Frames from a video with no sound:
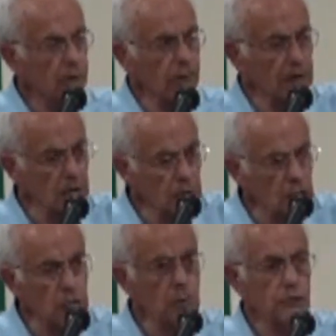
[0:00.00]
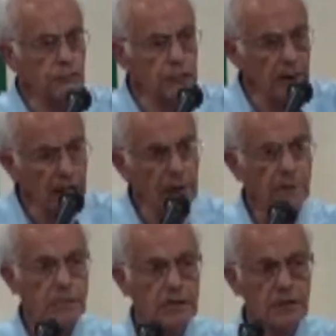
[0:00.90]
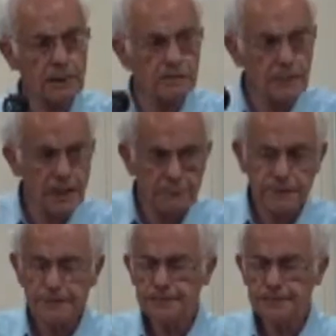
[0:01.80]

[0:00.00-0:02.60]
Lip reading: Vayelchu shnehem yachdav.